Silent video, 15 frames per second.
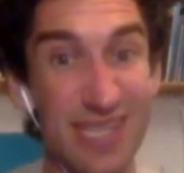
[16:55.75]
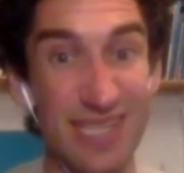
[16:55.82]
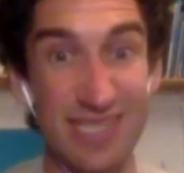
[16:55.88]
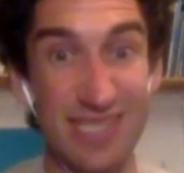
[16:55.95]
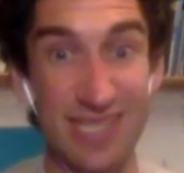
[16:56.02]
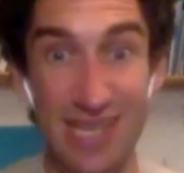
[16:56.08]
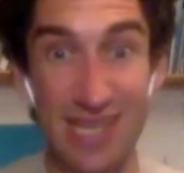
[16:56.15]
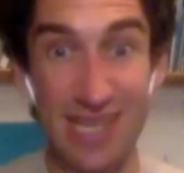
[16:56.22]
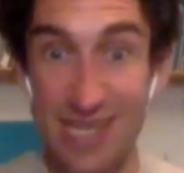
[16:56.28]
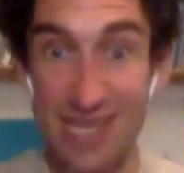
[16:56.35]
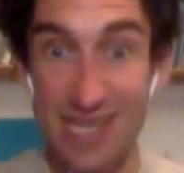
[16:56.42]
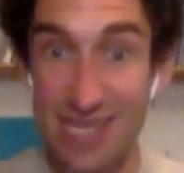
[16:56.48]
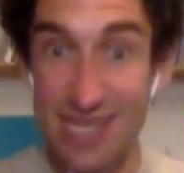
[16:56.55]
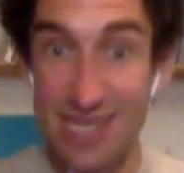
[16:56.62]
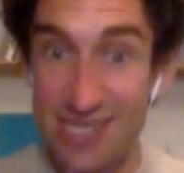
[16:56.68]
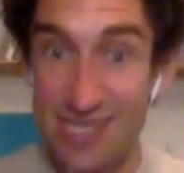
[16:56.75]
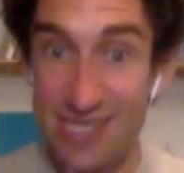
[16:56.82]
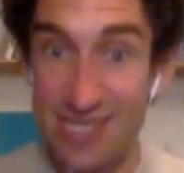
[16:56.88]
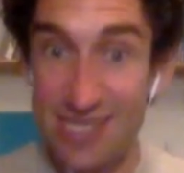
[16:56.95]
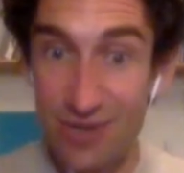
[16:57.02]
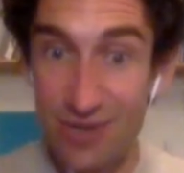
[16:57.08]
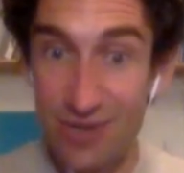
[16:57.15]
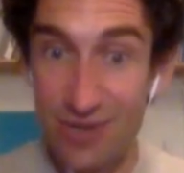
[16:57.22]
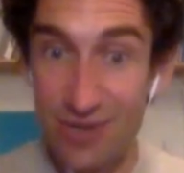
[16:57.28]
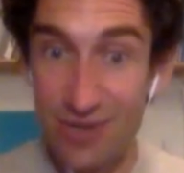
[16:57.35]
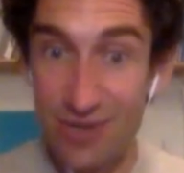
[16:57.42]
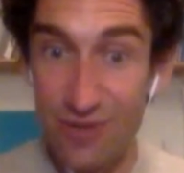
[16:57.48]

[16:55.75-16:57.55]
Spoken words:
things easier